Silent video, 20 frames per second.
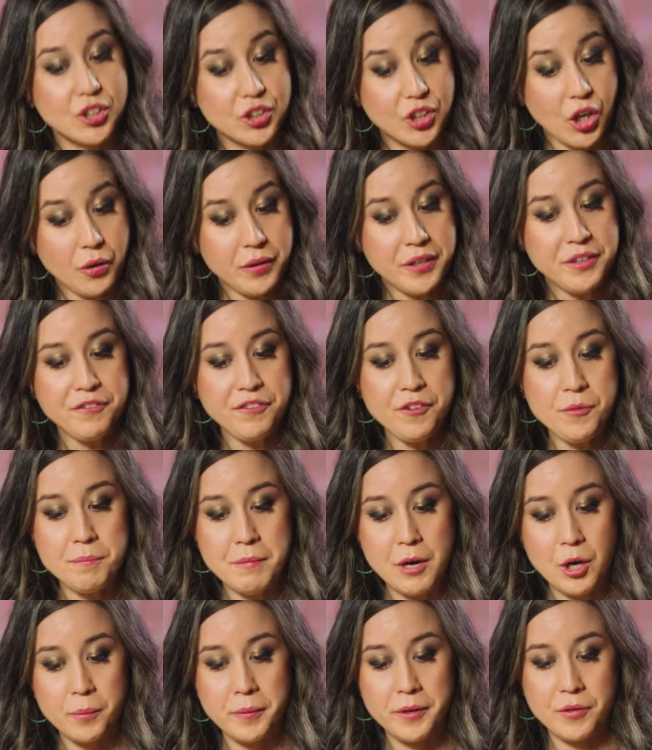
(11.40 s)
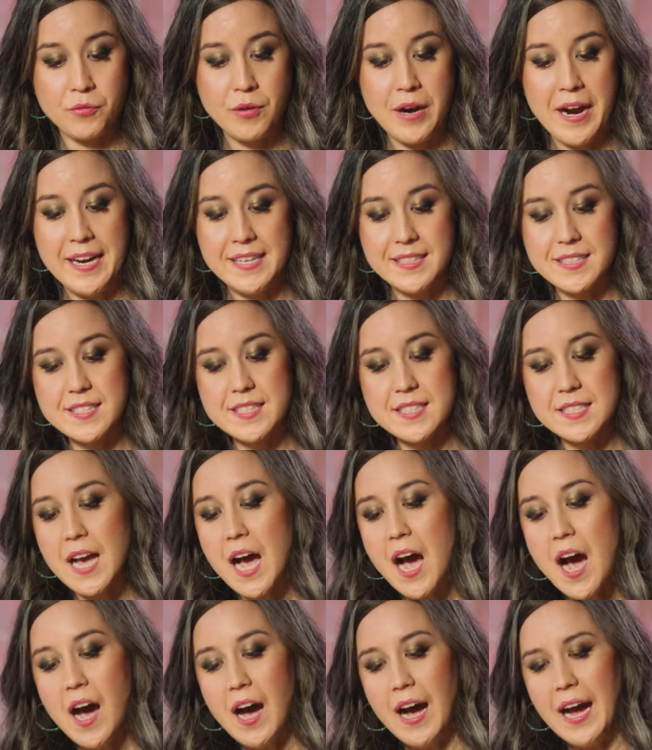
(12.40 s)
Goran from Melbourne writes,
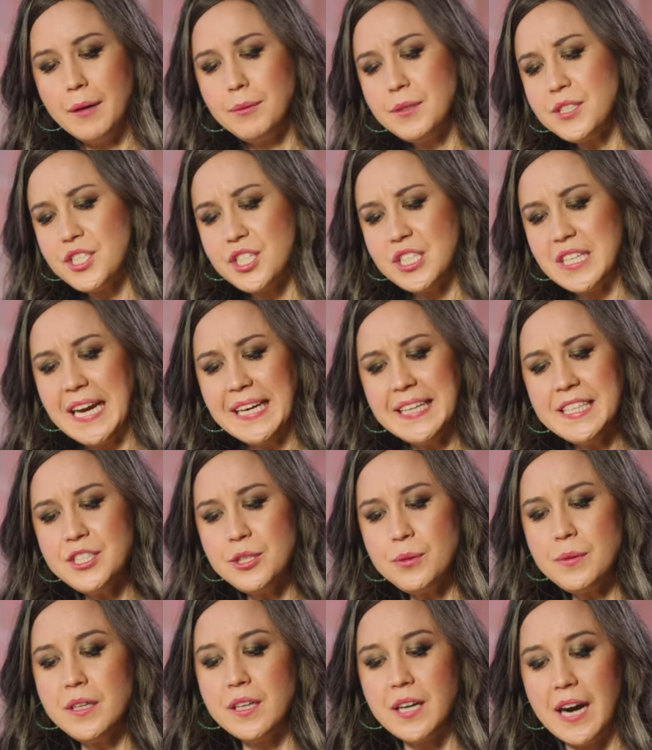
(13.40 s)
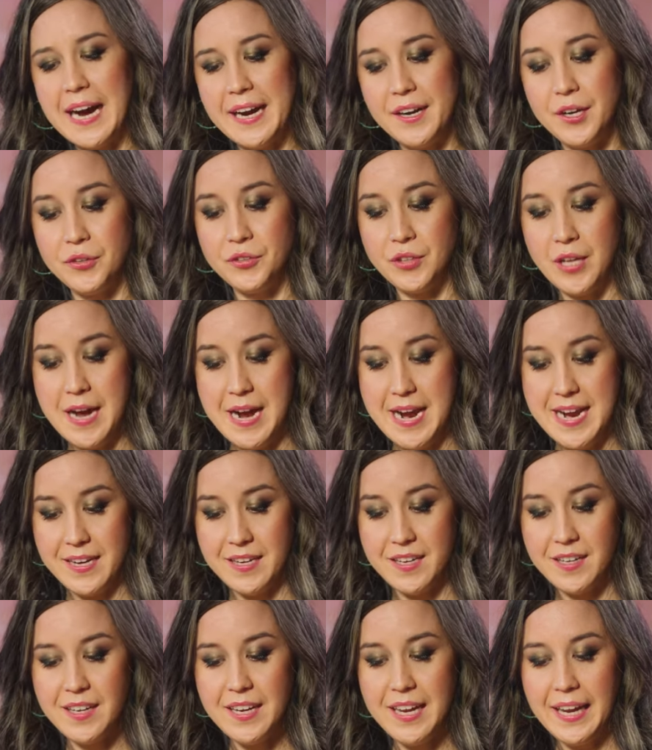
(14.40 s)
I was chatting to a guy
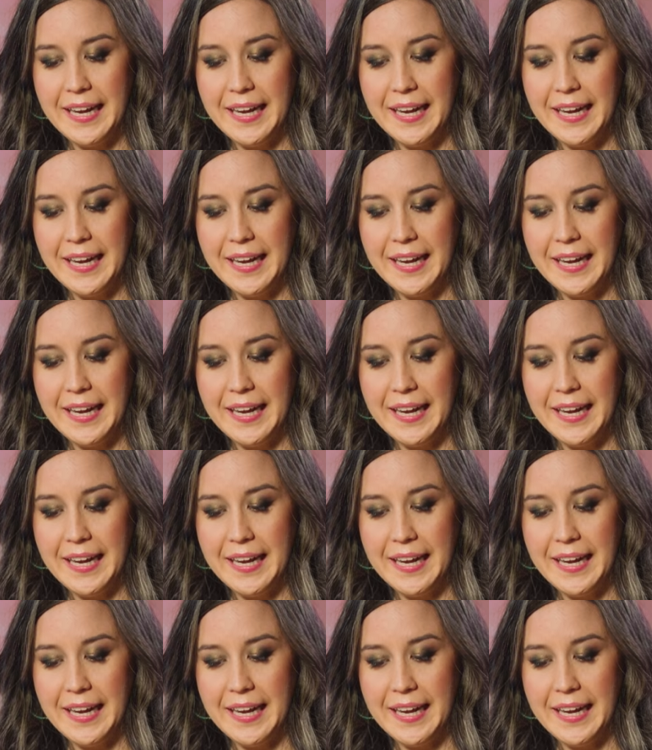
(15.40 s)
online.